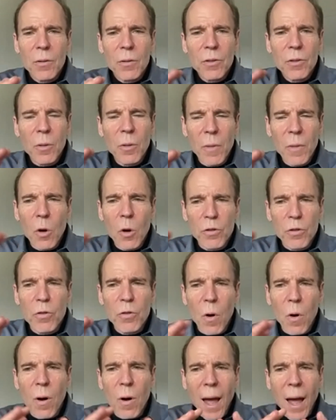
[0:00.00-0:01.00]
to
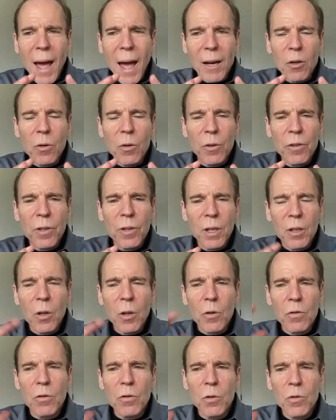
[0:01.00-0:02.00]
assure adequacy in
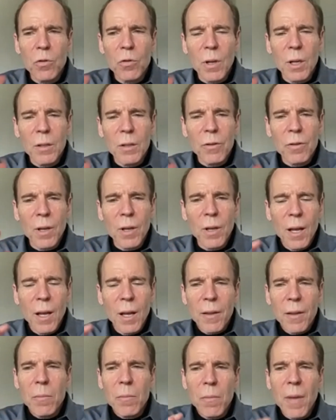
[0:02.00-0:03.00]
those nutrients
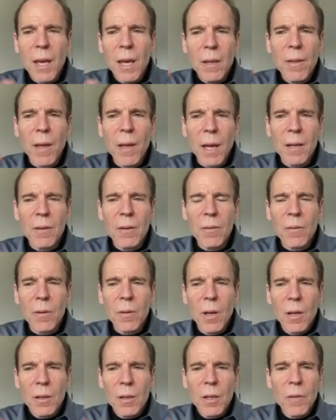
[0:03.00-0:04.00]
that may then
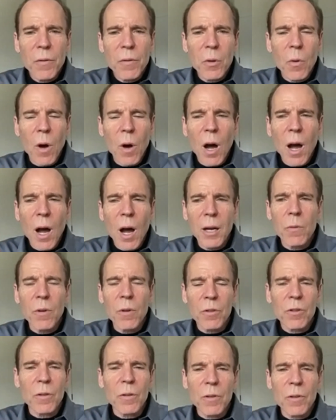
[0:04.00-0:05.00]
give you a higher
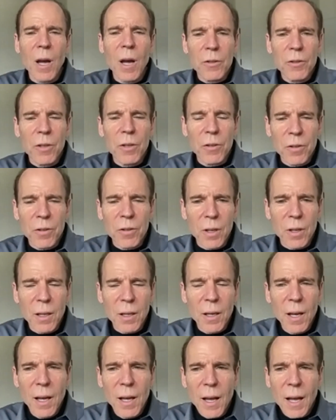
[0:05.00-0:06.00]
risk of
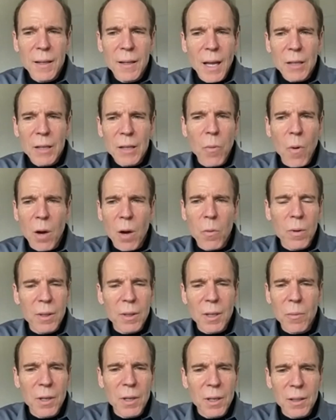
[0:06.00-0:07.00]
toxicity. And that's why we're
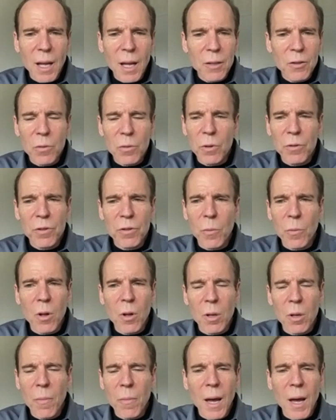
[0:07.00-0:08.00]
limiting that to a
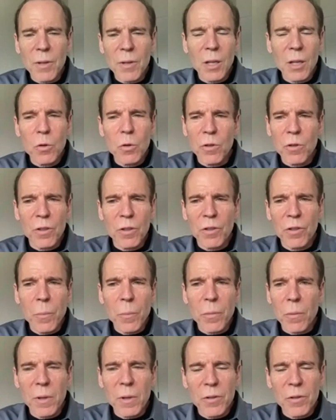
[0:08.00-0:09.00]
small amount and using
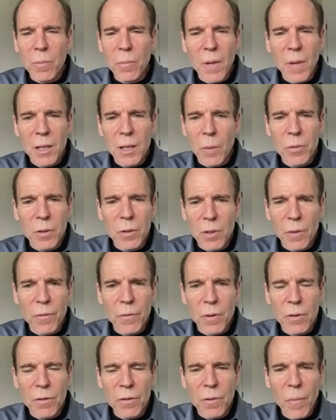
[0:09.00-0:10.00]
supplements to make up the
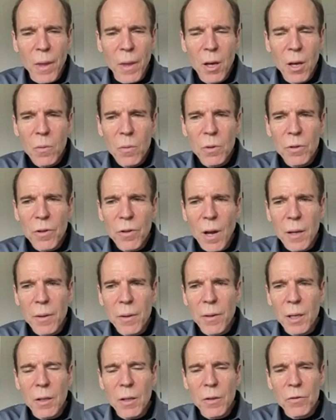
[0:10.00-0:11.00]
difference, which I
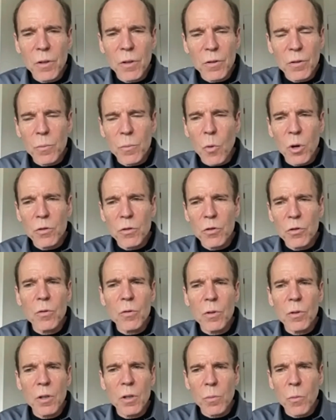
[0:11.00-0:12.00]
think is just more,
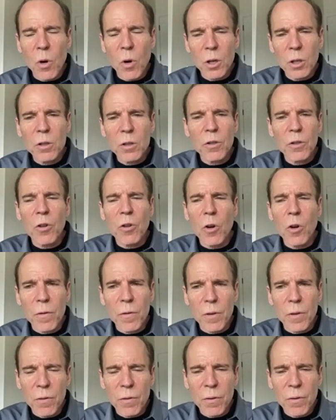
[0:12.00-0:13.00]
is more
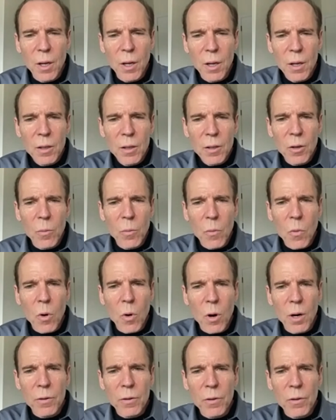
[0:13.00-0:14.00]
conservative, you know,
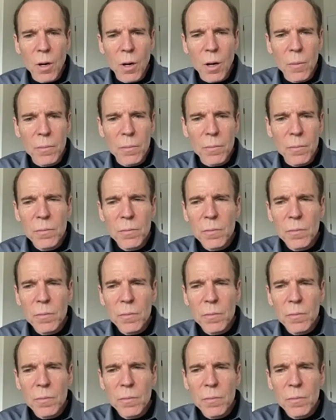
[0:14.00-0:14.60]
more um,